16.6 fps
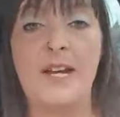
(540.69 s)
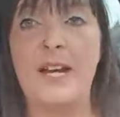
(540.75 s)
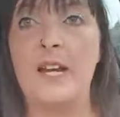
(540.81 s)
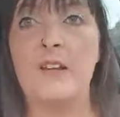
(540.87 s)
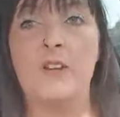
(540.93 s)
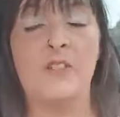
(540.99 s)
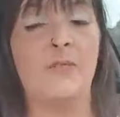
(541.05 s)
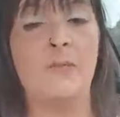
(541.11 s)
I
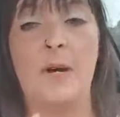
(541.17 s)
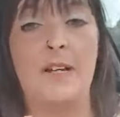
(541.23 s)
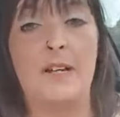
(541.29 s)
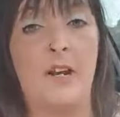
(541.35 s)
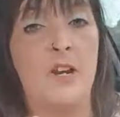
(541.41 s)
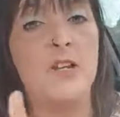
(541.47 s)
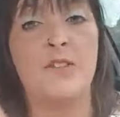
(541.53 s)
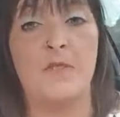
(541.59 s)
get a lot of my
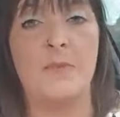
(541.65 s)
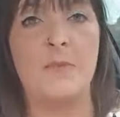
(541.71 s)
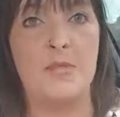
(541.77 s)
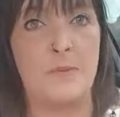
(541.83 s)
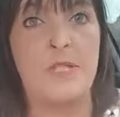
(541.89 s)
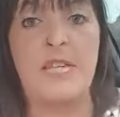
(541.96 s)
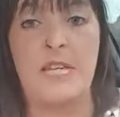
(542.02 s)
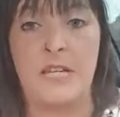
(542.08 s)
clothes from
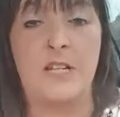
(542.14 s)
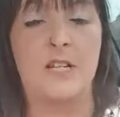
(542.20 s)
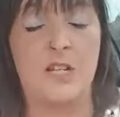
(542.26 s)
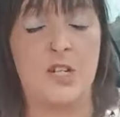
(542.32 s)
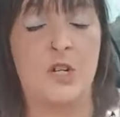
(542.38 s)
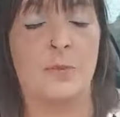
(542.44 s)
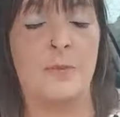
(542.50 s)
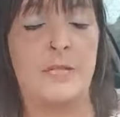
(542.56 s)
this particular
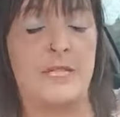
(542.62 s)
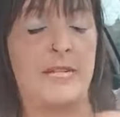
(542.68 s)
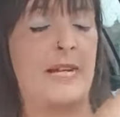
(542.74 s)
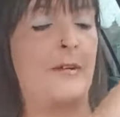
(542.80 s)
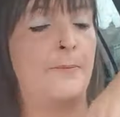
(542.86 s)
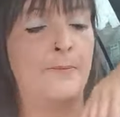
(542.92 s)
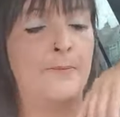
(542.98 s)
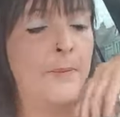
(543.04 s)
shop in
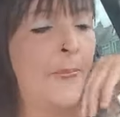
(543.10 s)
town.